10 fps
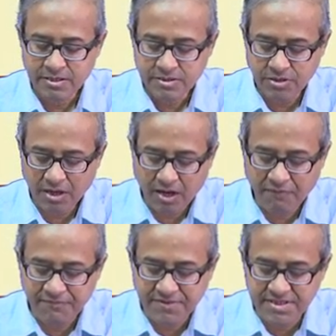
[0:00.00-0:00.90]
So,
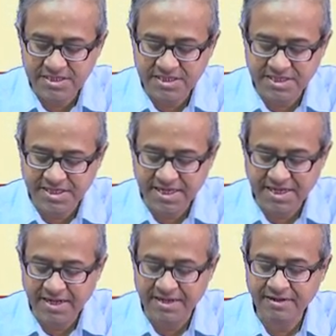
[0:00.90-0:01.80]
after this
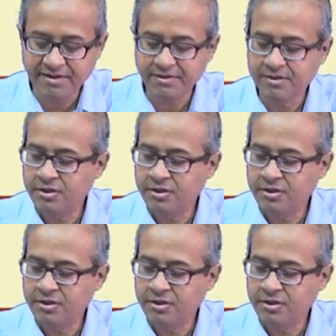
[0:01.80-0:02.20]
T int,